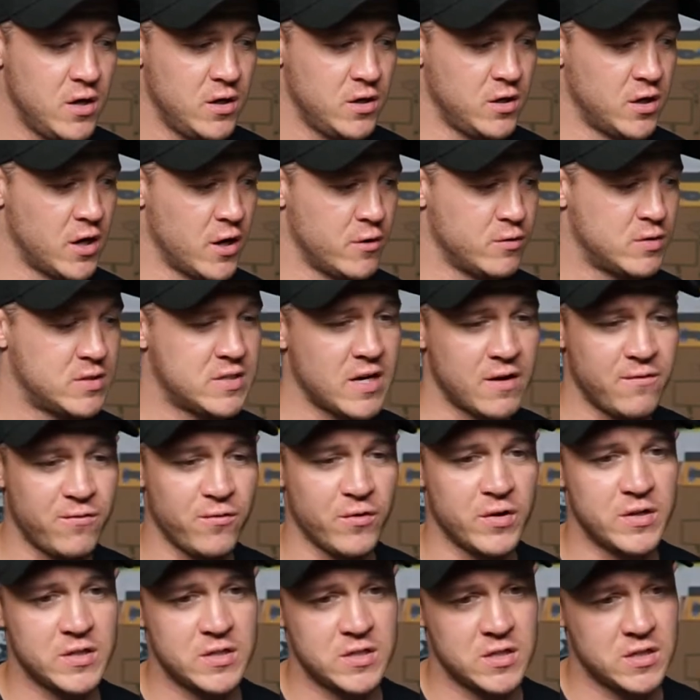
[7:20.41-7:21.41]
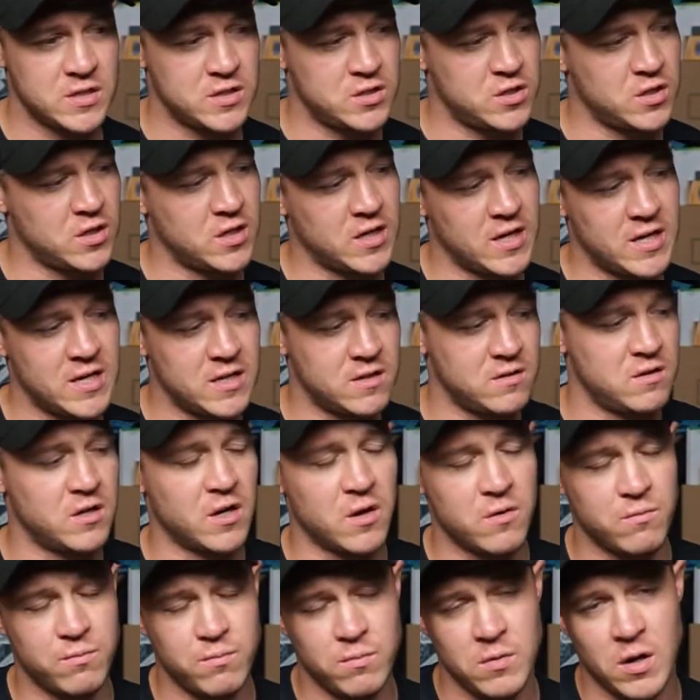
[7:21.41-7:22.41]
You know, say for instance you
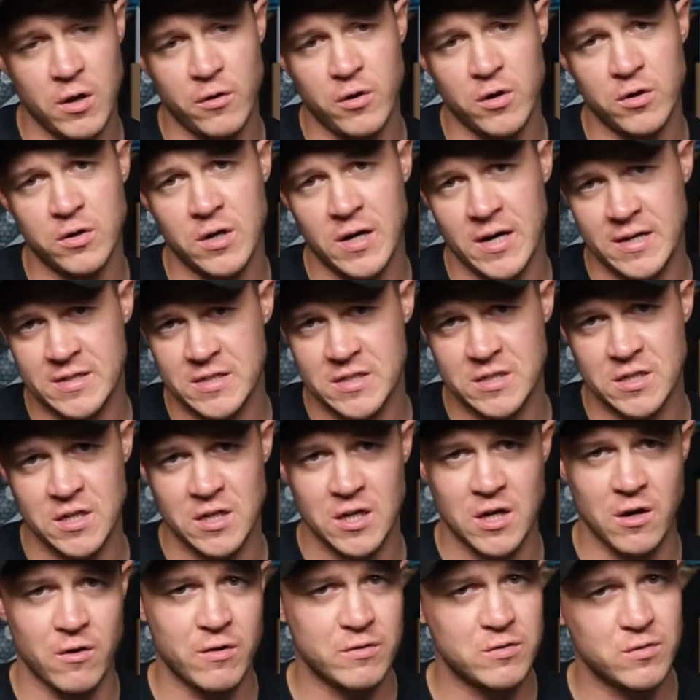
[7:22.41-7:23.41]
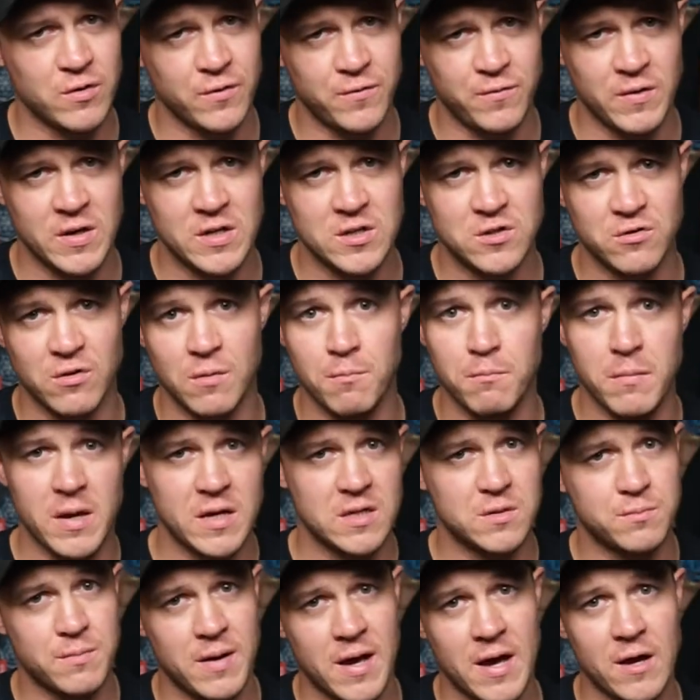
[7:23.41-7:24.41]
know, Loco Dice is going to go into a feature in
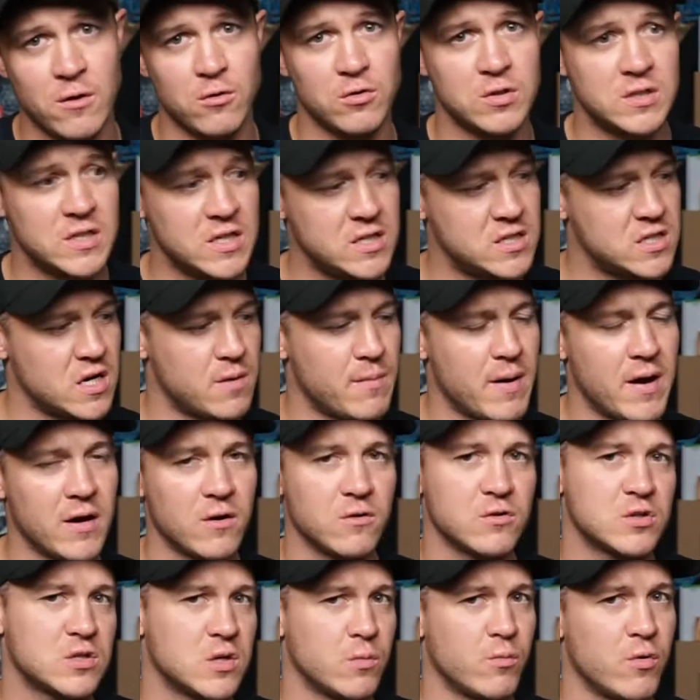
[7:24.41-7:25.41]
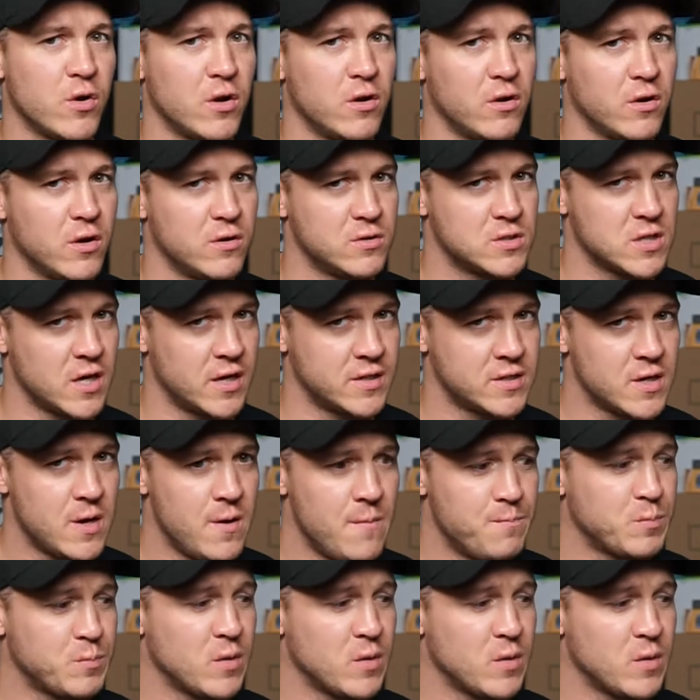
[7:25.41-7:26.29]
Mix Mag or DJ Mag or somewhere along those lines.